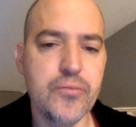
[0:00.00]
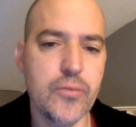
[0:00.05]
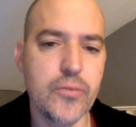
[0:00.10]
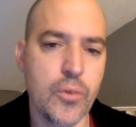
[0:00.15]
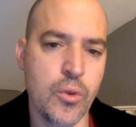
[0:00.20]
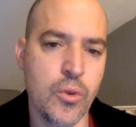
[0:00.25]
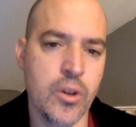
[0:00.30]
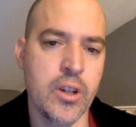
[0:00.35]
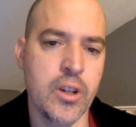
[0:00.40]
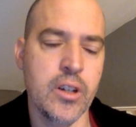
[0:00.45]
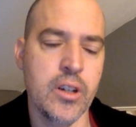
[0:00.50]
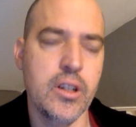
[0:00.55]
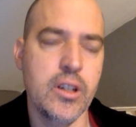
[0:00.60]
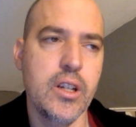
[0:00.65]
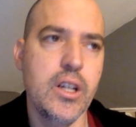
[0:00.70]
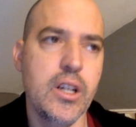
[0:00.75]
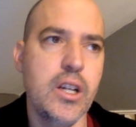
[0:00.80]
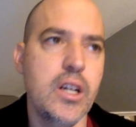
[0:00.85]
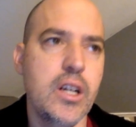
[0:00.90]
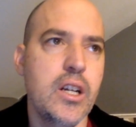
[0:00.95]
or
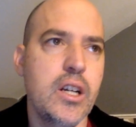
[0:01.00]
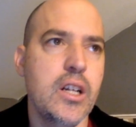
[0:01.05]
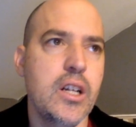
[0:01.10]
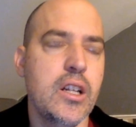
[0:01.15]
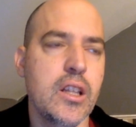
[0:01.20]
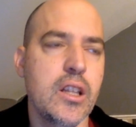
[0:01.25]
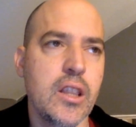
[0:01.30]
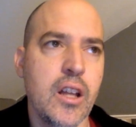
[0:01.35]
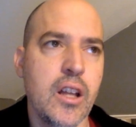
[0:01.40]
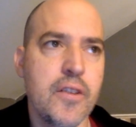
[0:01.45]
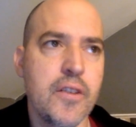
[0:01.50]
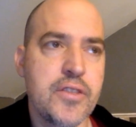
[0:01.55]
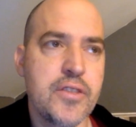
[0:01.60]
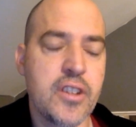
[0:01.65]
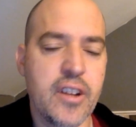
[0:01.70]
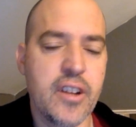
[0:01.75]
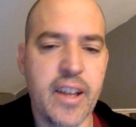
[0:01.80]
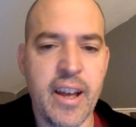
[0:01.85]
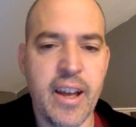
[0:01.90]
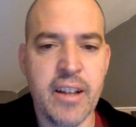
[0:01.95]
loves their
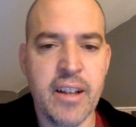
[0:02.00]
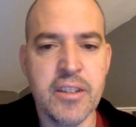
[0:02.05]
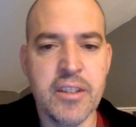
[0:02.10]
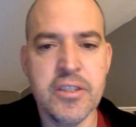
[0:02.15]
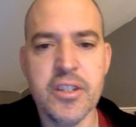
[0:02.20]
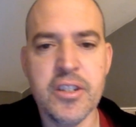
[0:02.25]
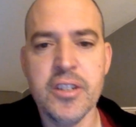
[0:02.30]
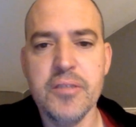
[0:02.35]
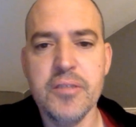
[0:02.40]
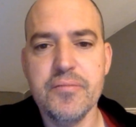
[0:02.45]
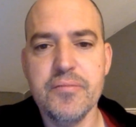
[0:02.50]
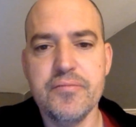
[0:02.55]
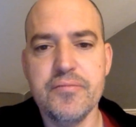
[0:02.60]
calendar,